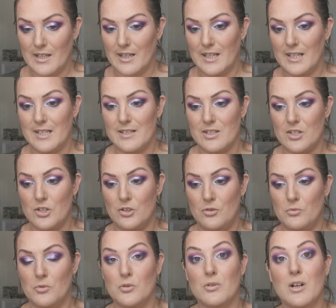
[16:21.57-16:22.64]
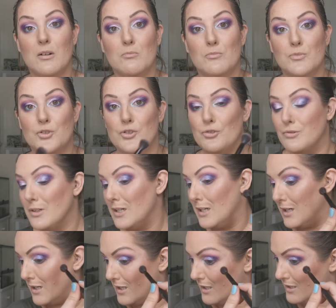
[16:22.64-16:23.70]
as you will come to
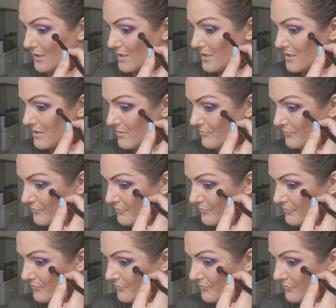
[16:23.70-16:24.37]
realise.